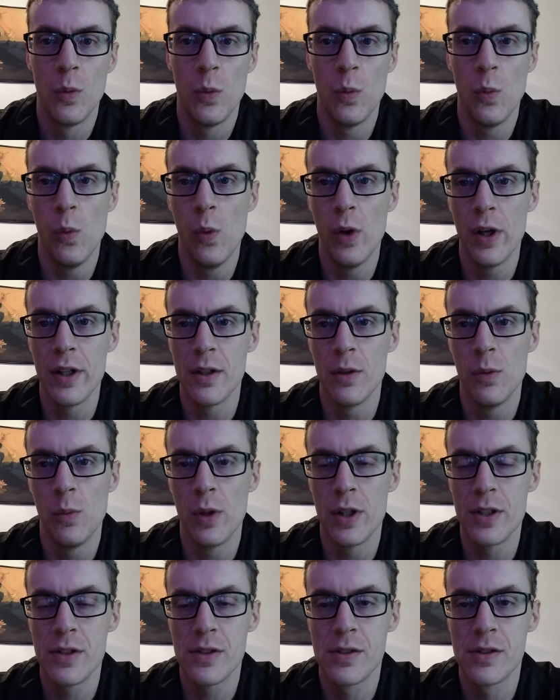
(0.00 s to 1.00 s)

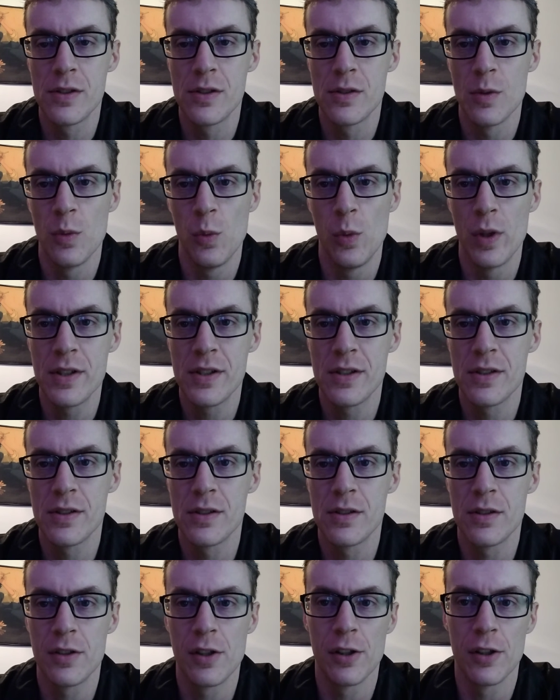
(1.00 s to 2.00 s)
once
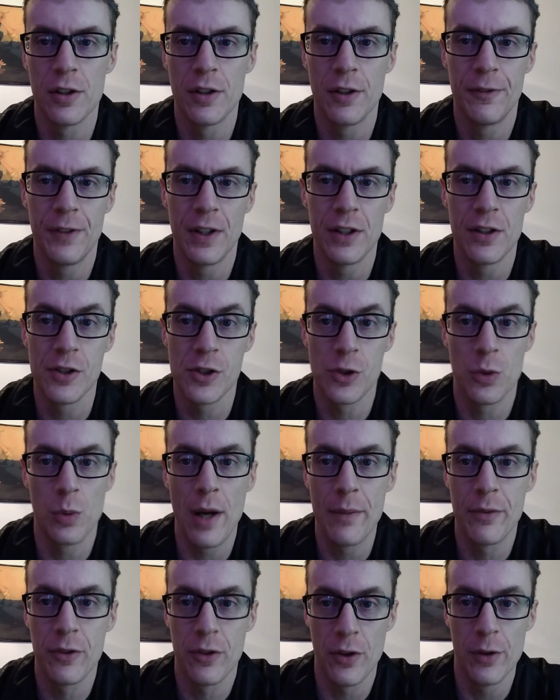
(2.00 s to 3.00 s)
your defender
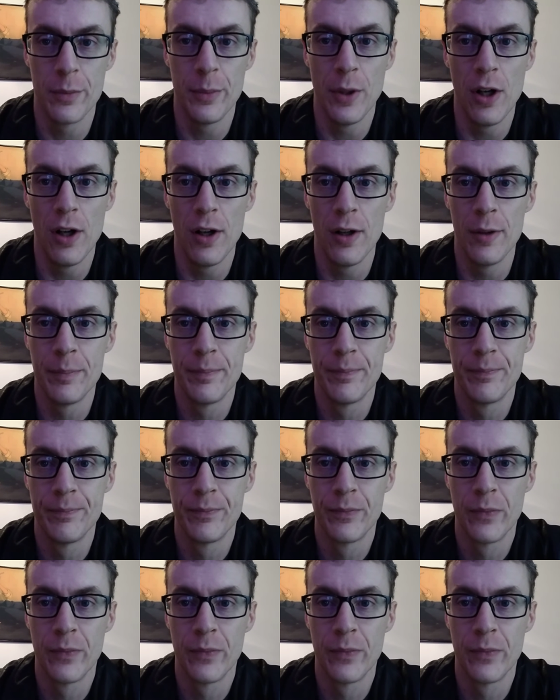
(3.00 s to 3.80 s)
swipes for the ball